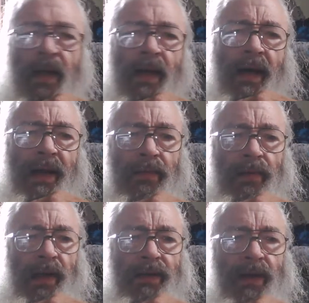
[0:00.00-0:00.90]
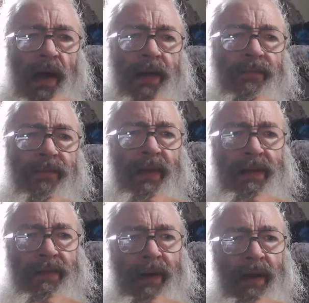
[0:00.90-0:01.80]
I think we're done talking.
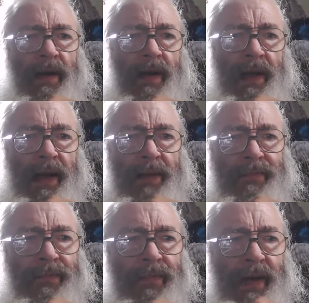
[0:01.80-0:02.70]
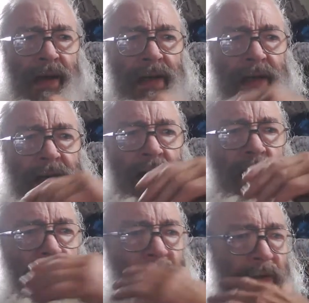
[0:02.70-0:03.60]
That's about all I got. Had to get that
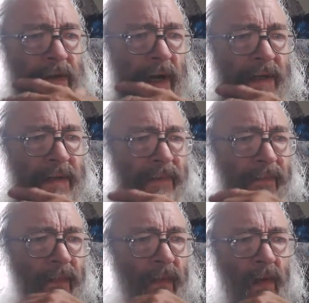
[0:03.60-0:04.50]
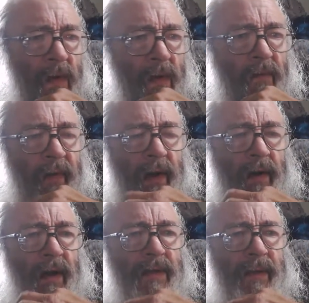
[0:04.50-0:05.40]
off my chest. Freaking
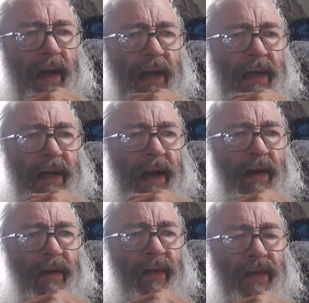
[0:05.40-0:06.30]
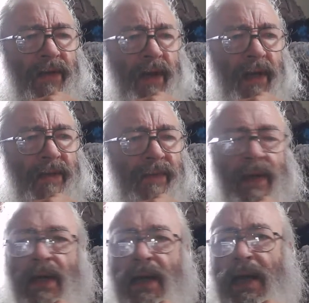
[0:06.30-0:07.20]
awesome had to get that off his chest.
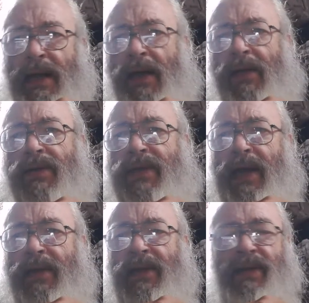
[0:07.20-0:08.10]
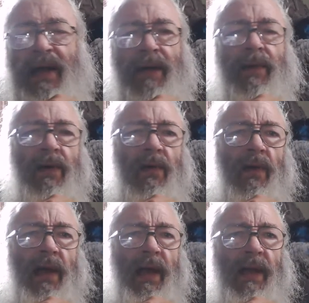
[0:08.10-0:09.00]
And now that you say this, I'm going to go
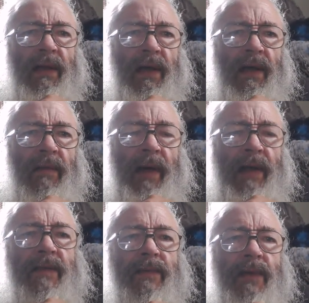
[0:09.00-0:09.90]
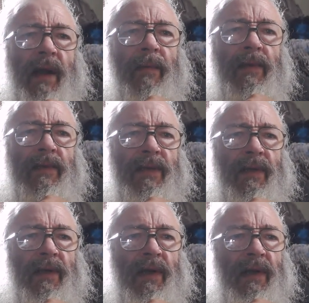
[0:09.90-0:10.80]
look at my subscribers
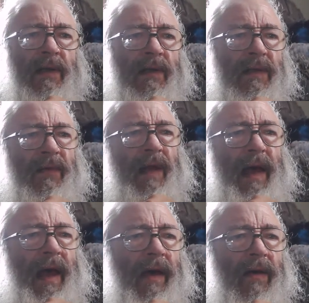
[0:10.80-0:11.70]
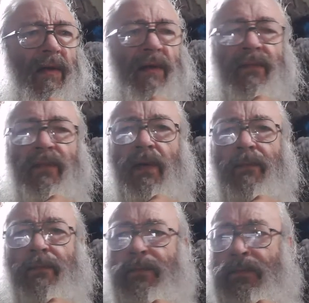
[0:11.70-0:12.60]
and see where the hell they're
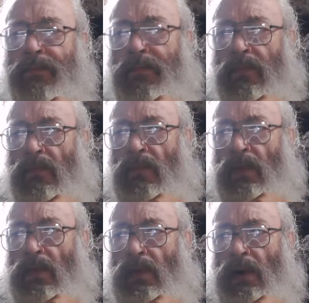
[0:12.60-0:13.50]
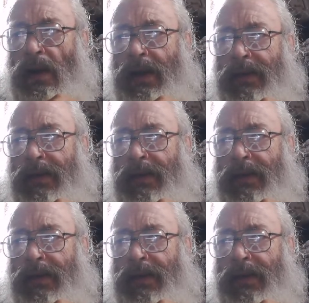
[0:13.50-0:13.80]
from. All right,